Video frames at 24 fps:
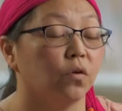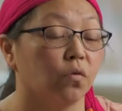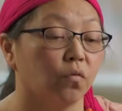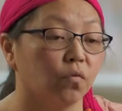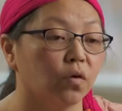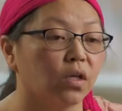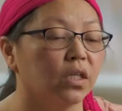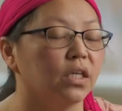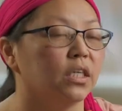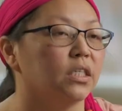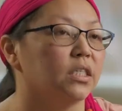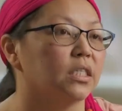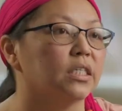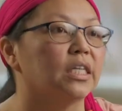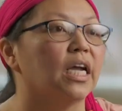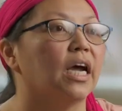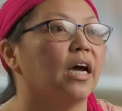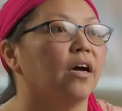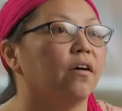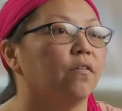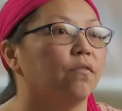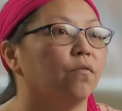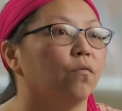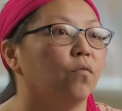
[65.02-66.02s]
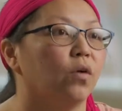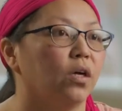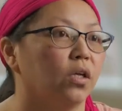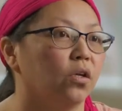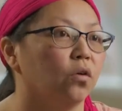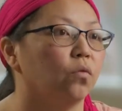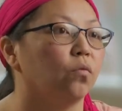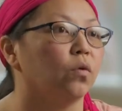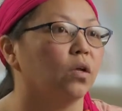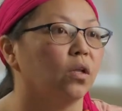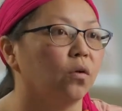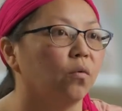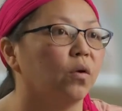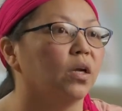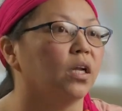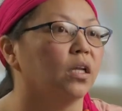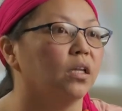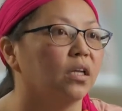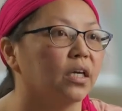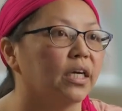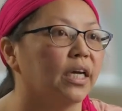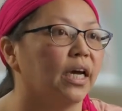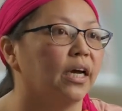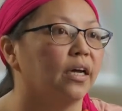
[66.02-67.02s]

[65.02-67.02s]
you really just have what you really want to look